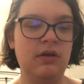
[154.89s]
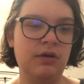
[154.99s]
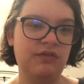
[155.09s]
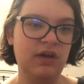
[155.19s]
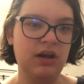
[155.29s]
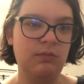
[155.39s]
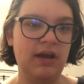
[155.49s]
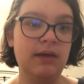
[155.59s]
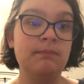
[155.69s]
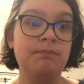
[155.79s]
So
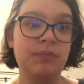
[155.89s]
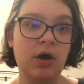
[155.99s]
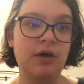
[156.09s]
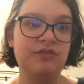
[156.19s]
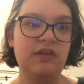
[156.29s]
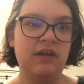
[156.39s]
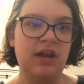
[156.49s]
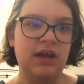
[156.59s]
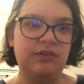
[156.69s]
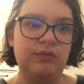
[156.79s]
anyway, on to the
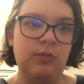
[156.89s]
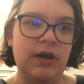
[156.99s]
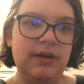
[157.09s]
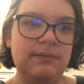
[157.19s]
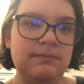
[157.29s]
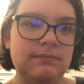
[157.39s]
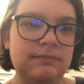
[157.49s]
next one.